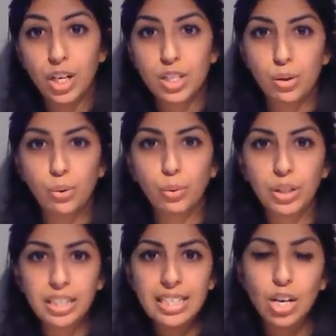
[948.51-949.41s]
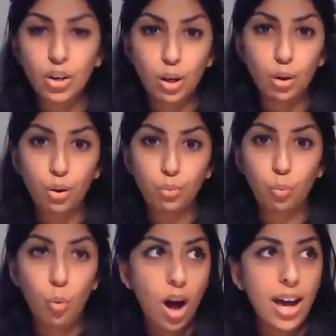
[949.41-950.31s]
So need to look at
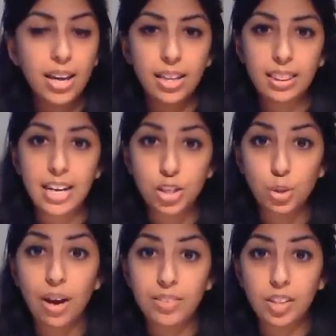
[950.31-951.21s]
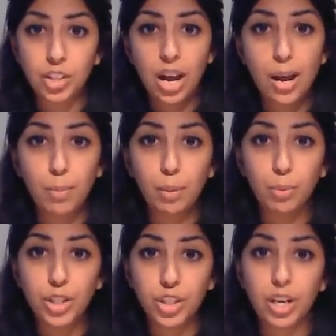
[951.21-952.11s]
why they do have such a high blood
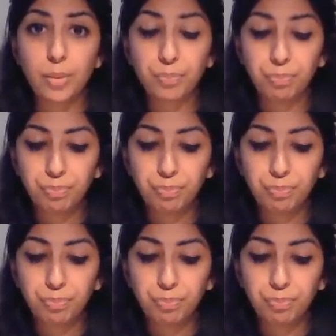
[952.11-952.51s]
pressure.